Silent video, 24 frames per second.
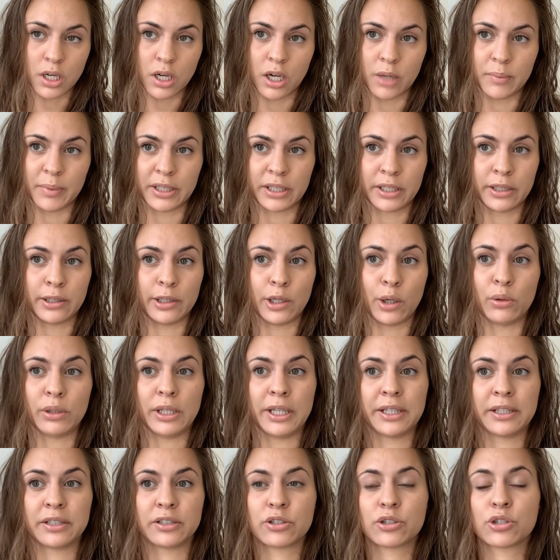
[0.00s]
I can go
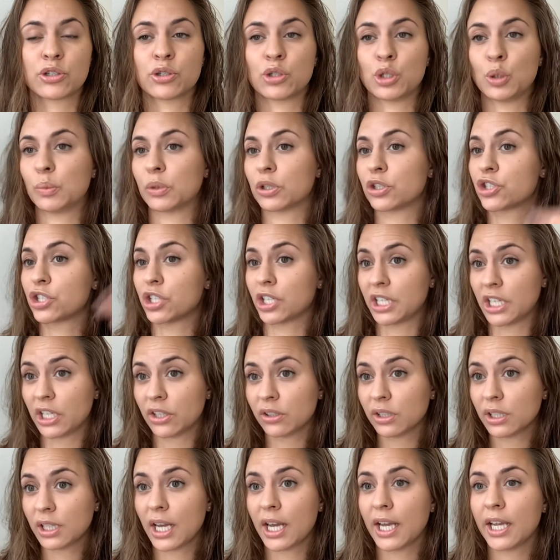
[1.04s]
like super
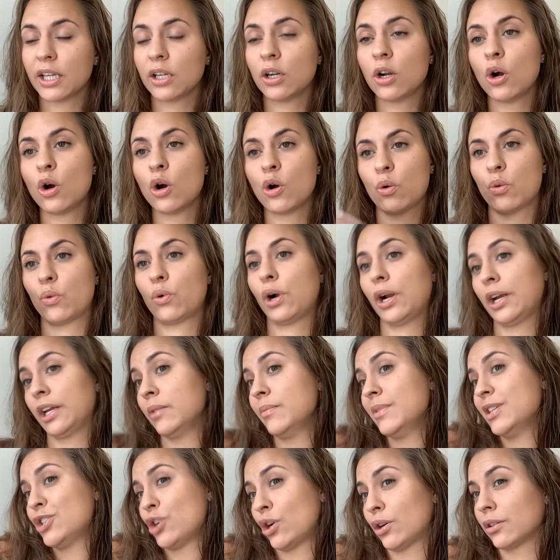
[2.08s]
Shakira light, or I can be
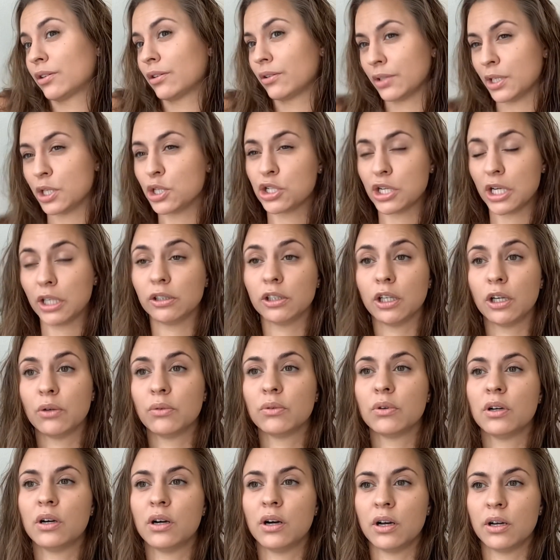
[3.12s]
darker than JLo
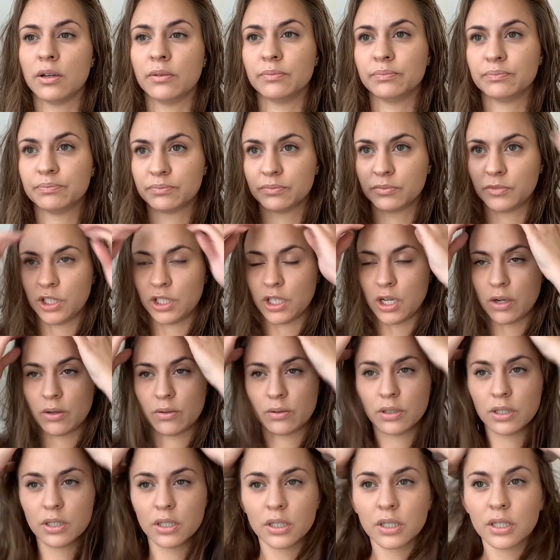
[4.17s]
on, you know,
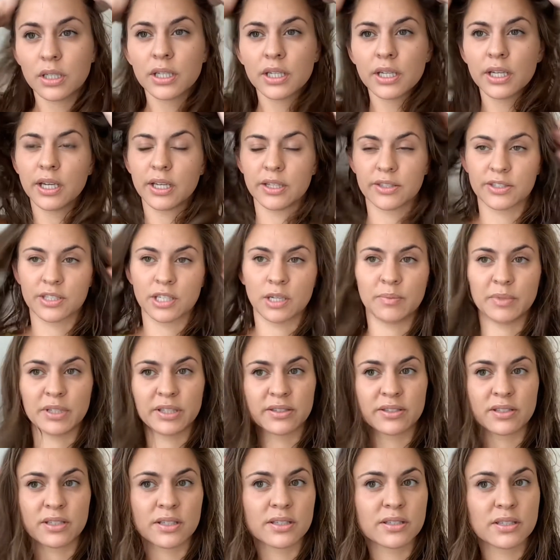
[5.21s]
in some
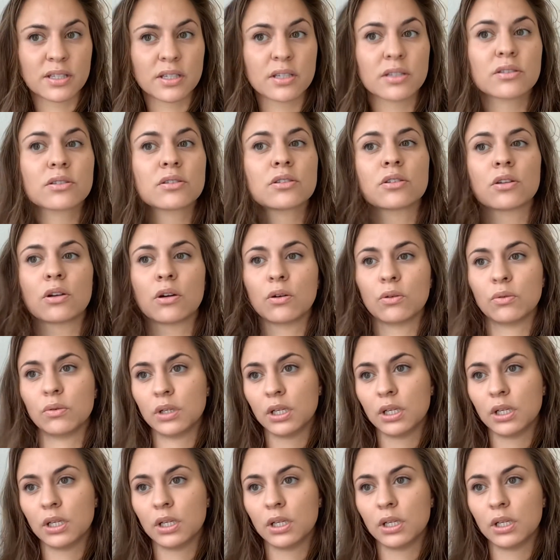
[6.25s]
instances. So